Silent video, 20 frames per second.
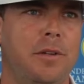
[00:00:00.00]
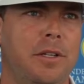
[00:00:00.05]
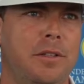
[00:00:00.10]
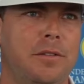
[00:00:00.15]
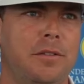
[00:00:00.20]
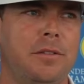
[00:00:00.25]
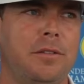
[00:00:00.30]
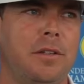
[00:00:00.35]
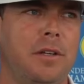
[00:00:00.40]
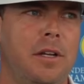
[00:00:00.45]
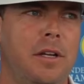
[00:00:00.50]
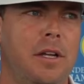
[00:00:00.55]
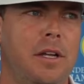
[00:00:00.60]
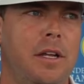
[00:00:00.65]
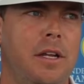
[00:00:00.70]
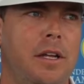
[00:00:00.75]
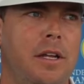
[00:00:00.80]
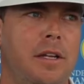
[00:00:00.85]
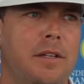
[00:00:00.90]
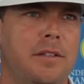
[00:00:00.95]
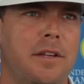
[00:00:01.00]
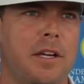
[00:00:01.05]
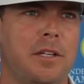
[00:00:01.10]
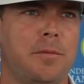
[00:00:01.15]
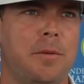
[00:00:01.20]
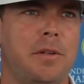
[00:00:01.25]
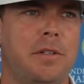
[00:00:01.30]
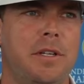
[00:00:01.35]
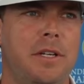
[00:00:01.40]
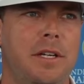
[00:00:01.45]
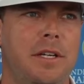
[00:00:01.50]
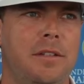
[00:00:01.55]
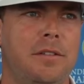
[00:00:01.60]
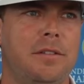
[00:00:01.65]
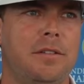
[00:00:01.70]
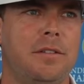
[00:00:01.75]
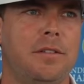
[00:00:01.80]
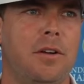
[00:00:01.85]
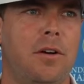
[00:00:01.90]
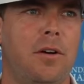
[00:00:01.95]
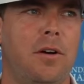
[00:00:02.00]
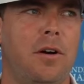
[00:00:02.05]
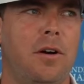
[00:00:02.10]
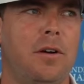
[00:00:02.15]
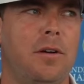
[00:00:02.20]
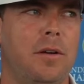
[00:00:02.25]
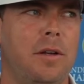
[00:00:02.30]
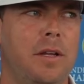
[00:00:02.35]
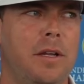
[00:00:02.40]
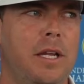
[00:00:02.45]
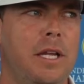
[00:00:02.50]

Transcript: It's, his expertise are